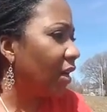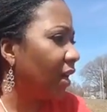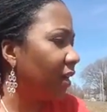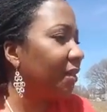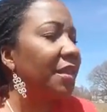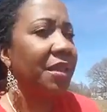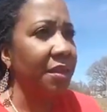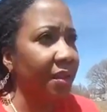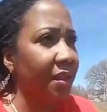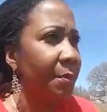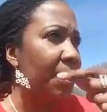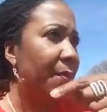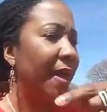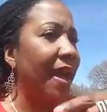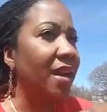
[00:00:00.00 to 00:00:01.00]
let
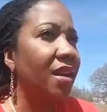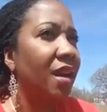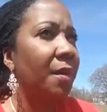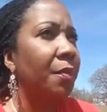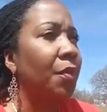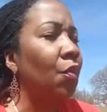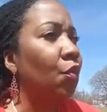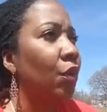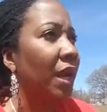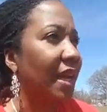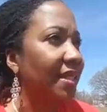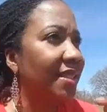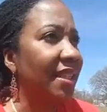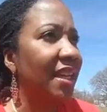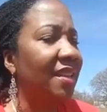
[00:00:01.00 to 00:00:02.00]
me back up when I
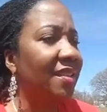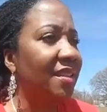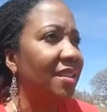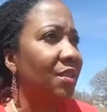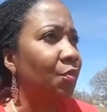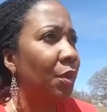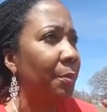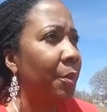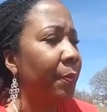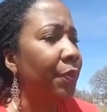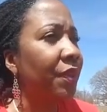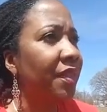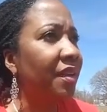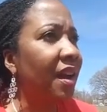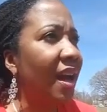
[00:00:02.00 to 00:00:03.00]
say this. Well, I'm going to
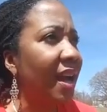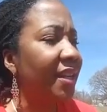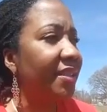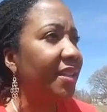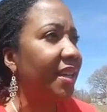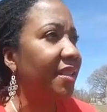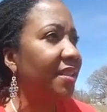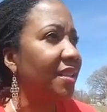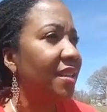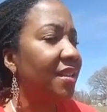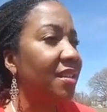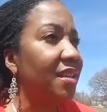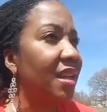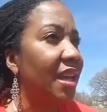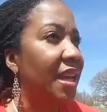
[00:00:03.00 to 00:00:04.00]
put the context
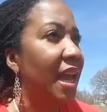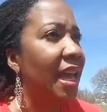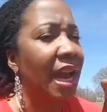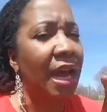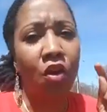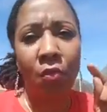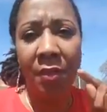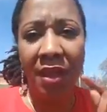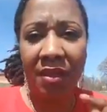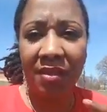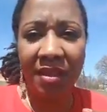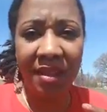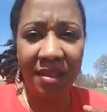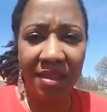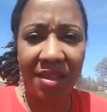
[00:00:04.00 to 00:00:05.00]
in, and I don't mean
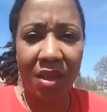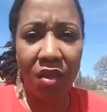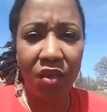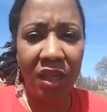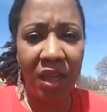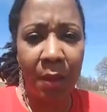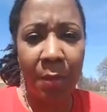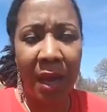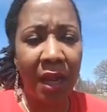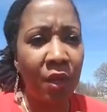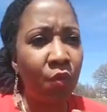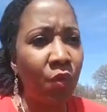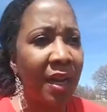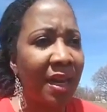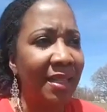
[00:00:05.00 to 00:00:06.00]
to insult anybody
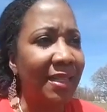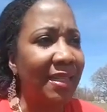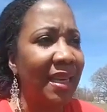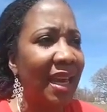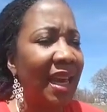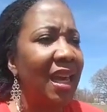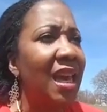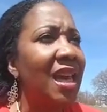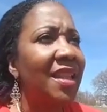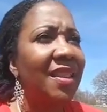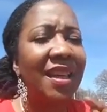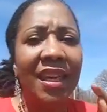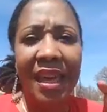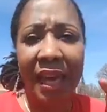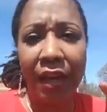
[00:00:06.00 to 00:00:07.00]
when I say
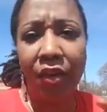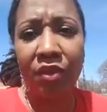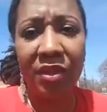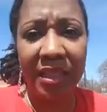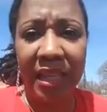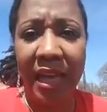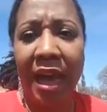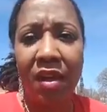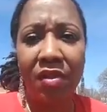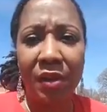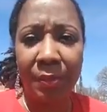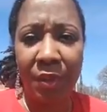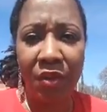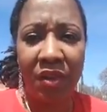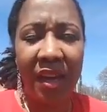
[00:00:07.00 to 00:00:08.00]
the ghetto style
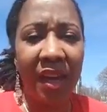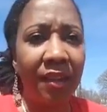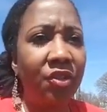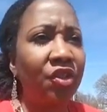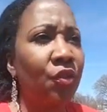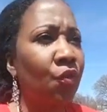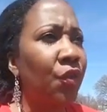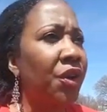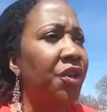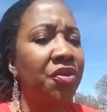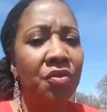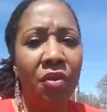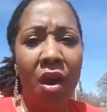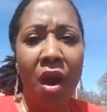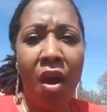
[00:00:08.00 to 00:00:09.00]
communication, where
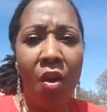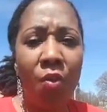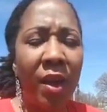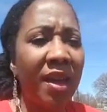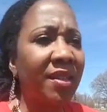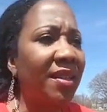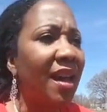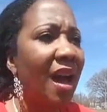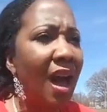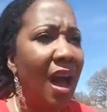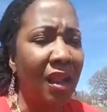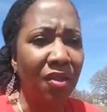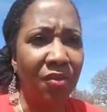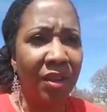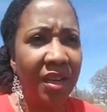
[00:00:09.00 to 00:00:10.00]
you're always
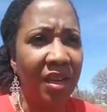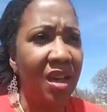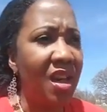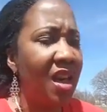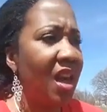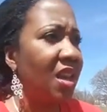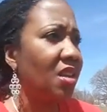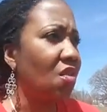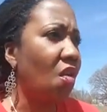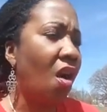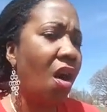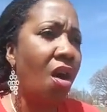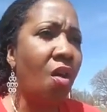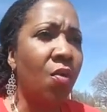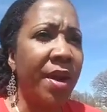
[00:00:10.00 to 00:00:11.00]
hollering and you're
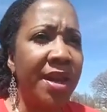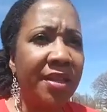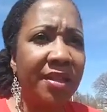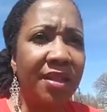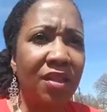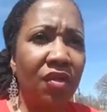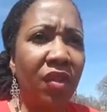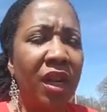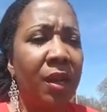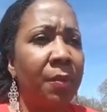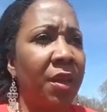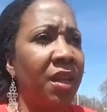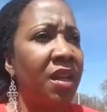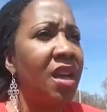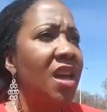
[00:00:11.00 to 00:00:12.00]
always
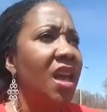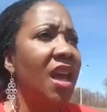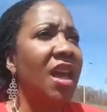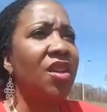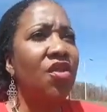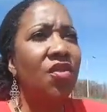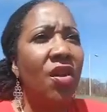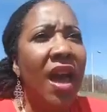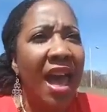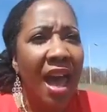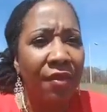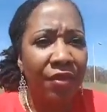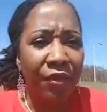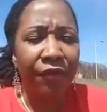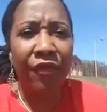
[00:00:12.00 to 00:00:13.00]
screaming and you
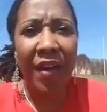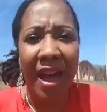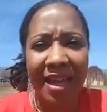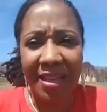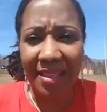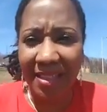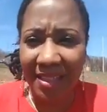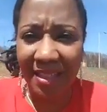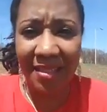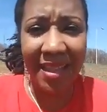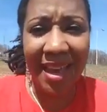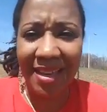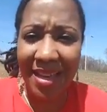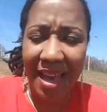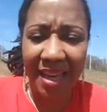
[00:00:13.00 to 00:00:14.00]
having fights and
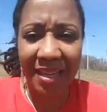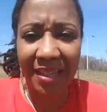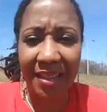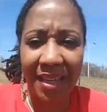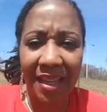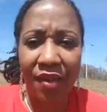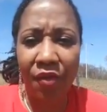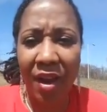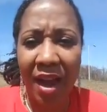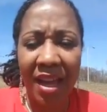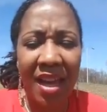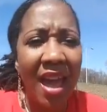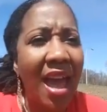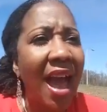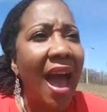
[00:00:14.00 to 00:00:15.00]
that kind of thing,
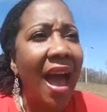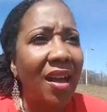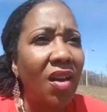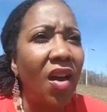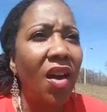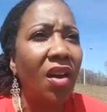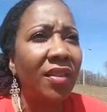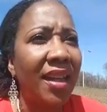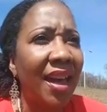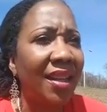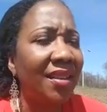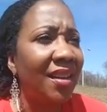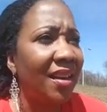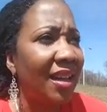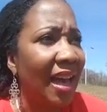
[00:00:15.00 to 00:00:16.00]
right? I call
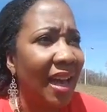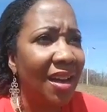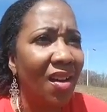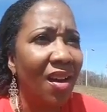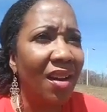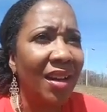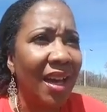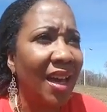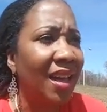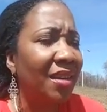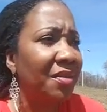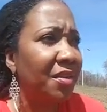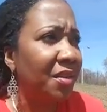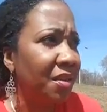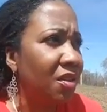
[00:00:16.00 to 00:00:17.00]
that
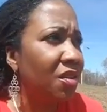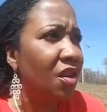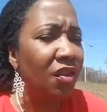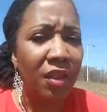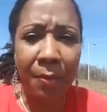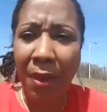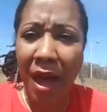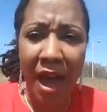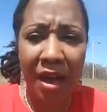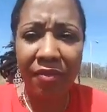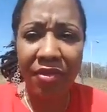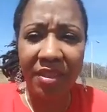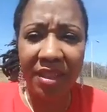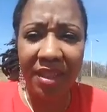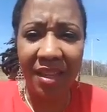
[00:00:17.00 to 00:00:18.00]
the
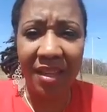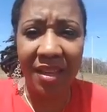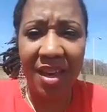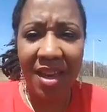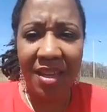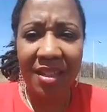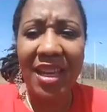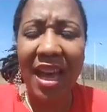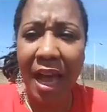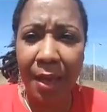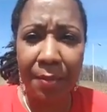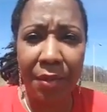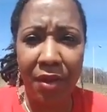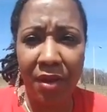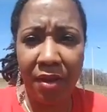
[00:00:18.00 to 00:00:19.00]
poverty
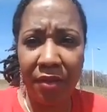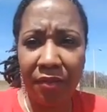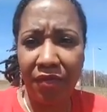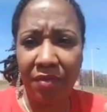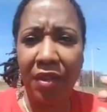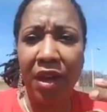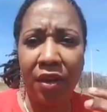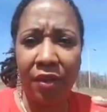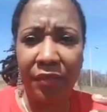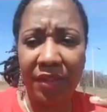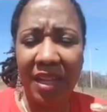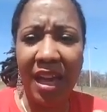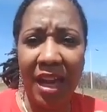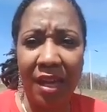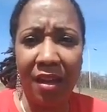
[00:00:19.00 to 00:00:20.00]
type
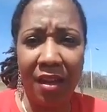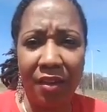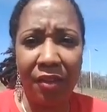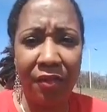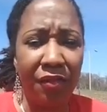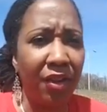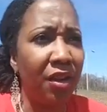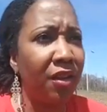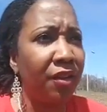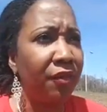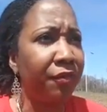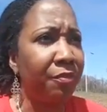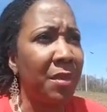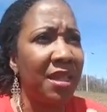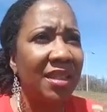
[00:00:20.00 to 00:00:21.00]

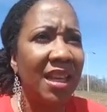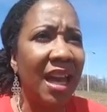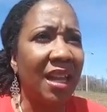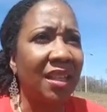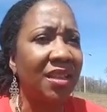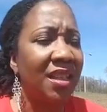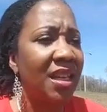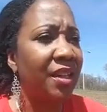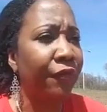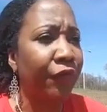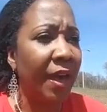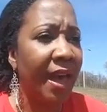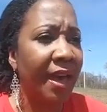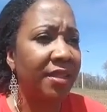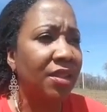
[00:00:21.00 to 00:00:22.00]
of mentality. In
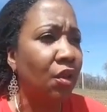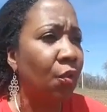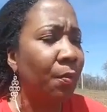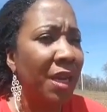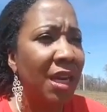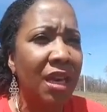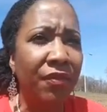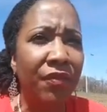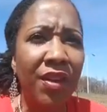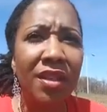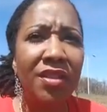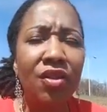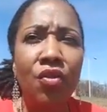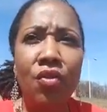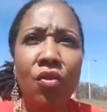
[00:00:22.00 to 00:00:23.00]
fact, so many of
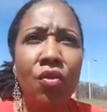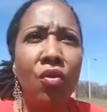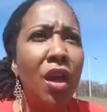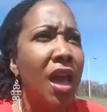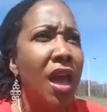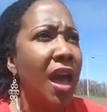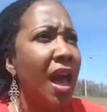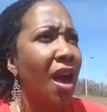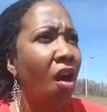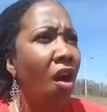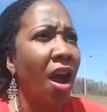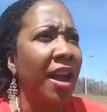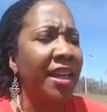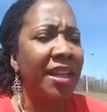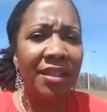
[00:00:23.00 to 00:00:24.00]
us who
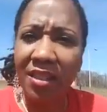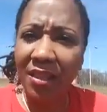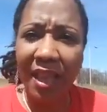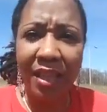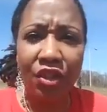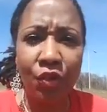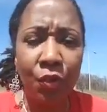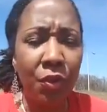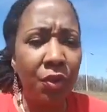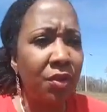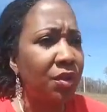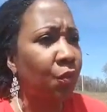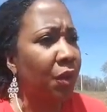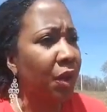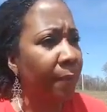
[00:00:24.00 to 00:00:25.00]
are
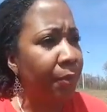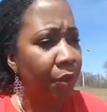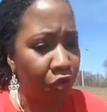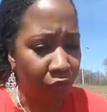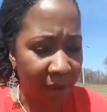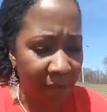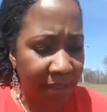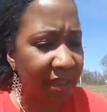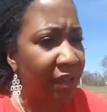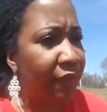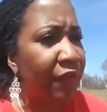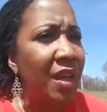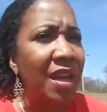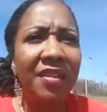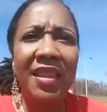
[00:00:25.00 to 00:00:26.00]
intellectuals, we are
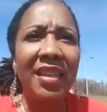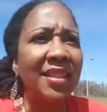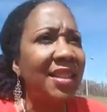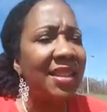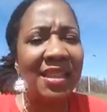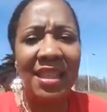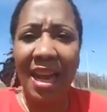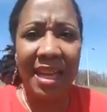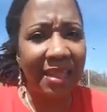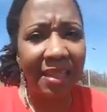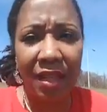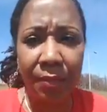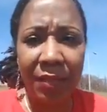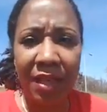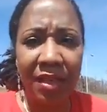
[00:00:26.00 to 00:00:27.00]
progressive. This is not
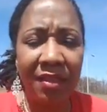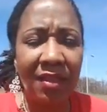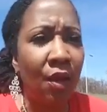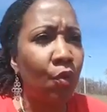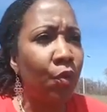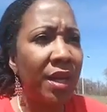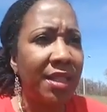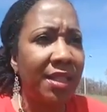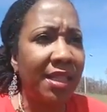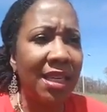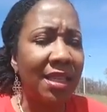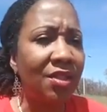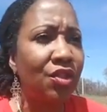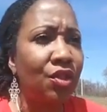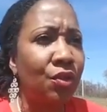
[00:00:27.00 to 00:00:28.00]
something that we
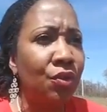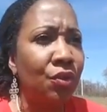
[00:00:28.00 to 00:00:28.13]
tend to